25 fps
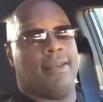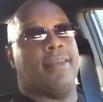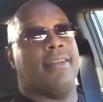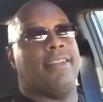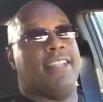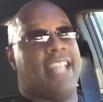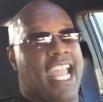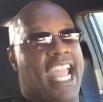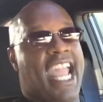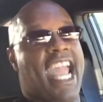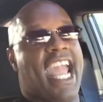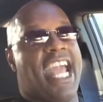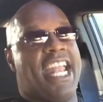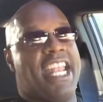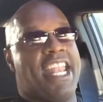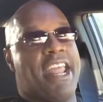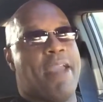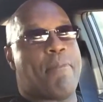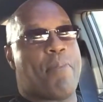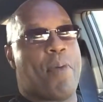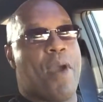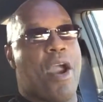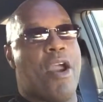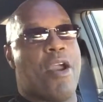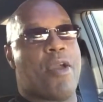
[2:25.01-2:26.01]
they had their
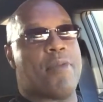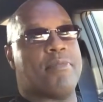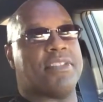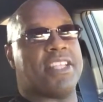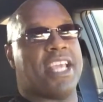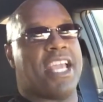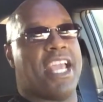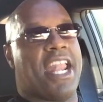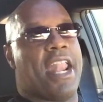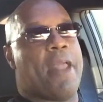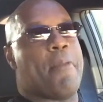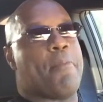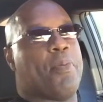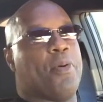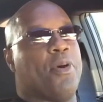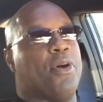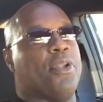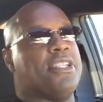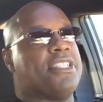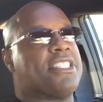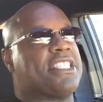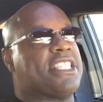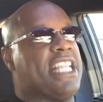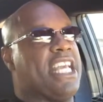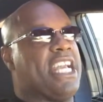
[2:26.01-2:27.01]
perms in, they pulled
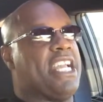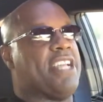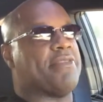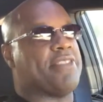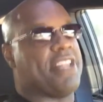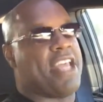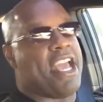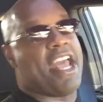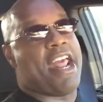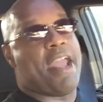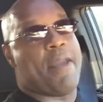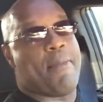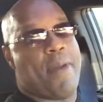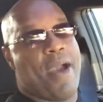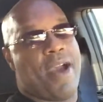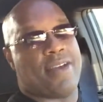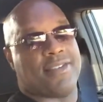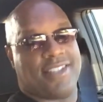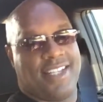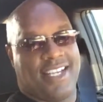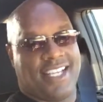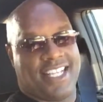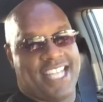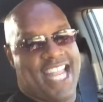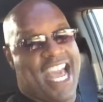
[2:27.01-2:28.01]
the sleeves down, everybody
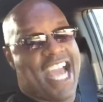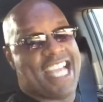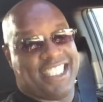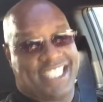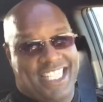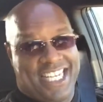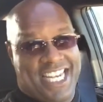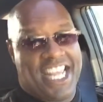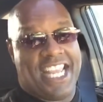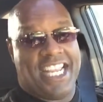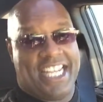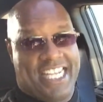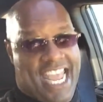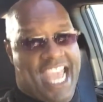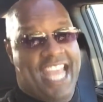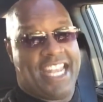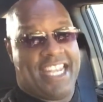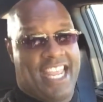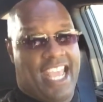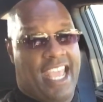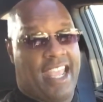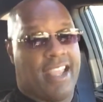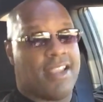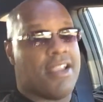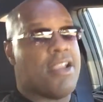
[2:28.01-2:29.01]
was looking nice and neat that
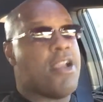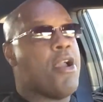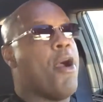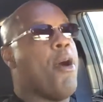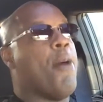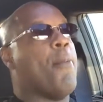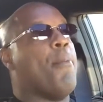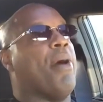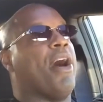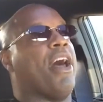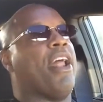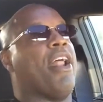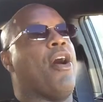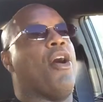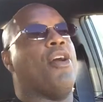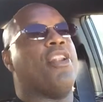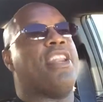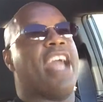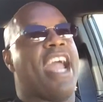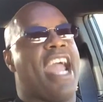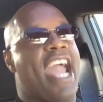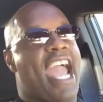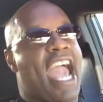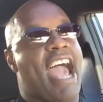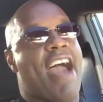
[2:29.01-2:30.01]
day. But
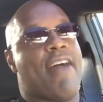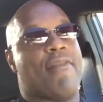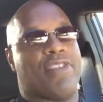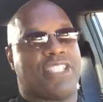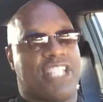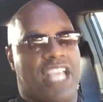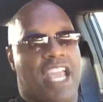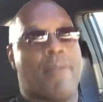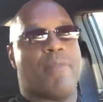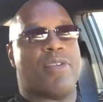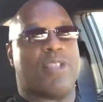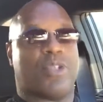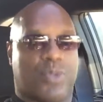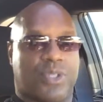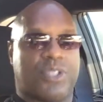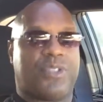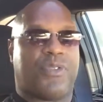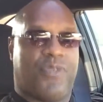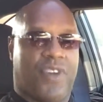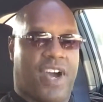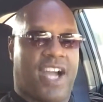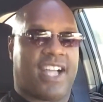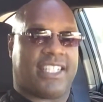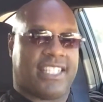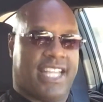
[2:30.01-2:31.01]
their average image was
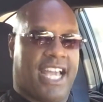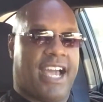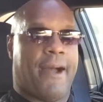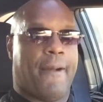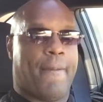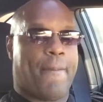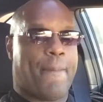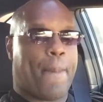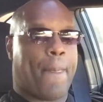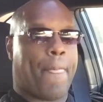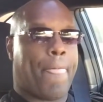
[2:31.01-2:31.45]
fucked up.